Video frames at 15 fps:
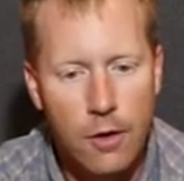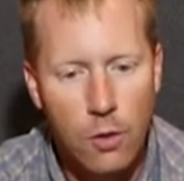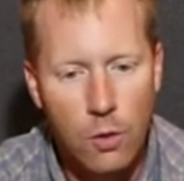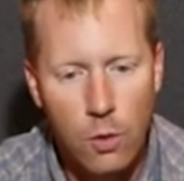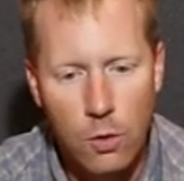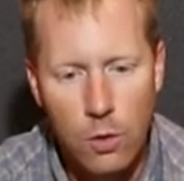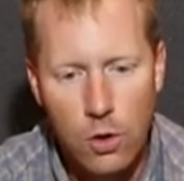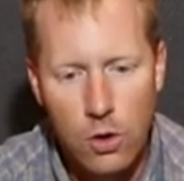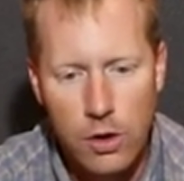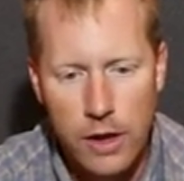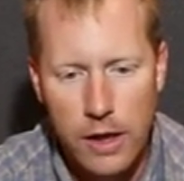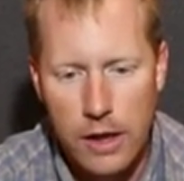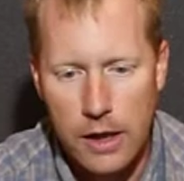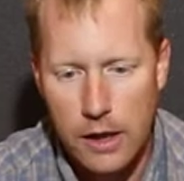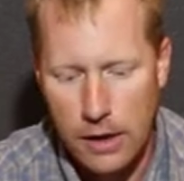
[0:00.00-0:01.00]
or
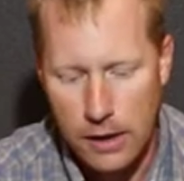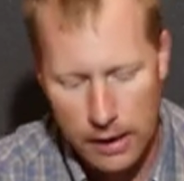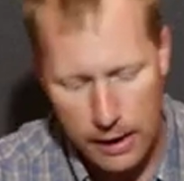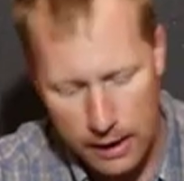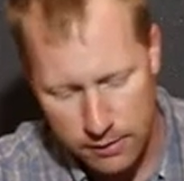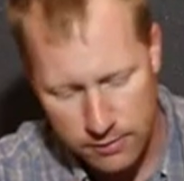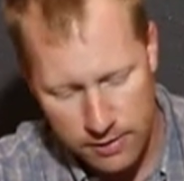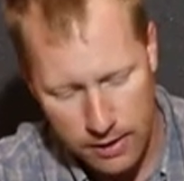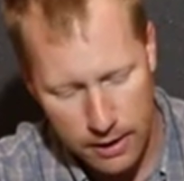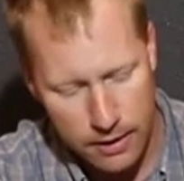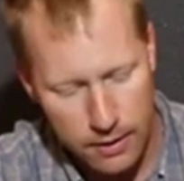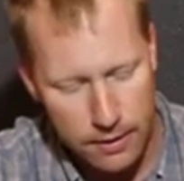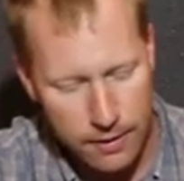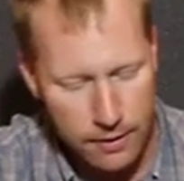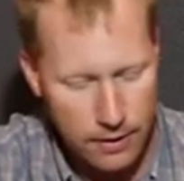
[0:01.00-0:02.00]
a hex
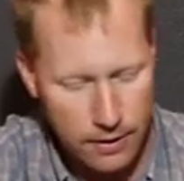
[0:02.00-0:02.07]
head.